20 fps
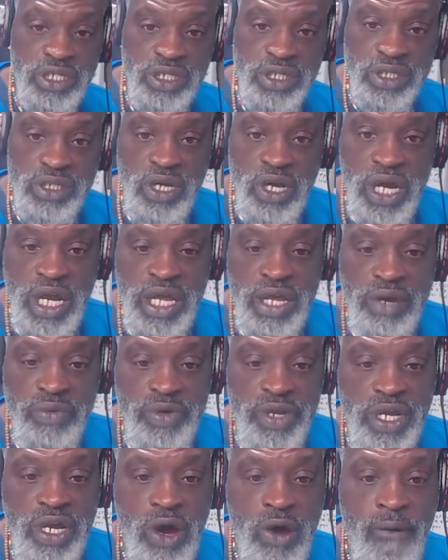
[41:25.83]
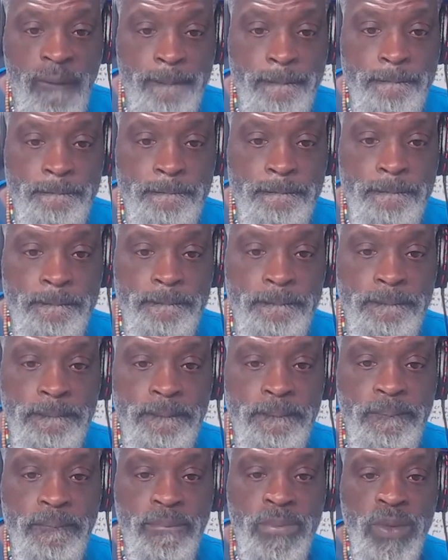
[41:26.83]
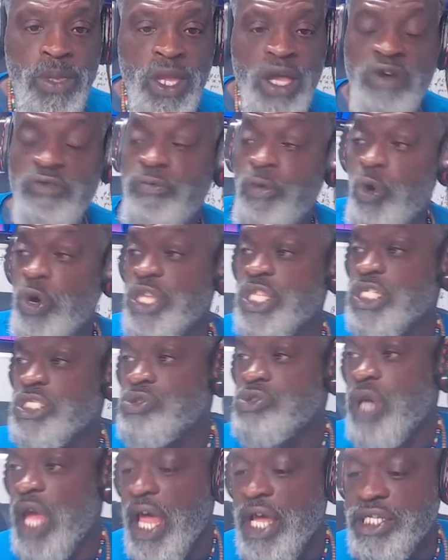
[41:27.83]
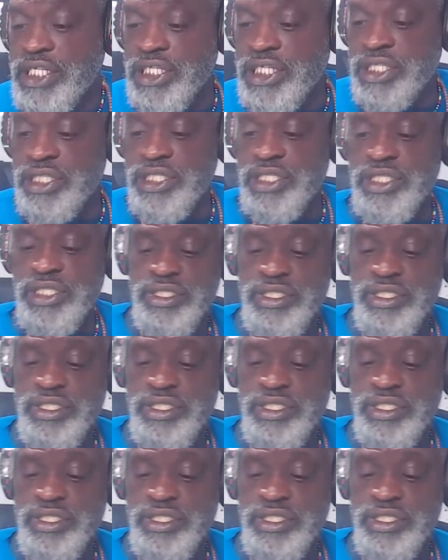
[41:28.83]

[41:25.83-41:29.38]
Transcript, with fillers: All right, here we go. Avoid distractions.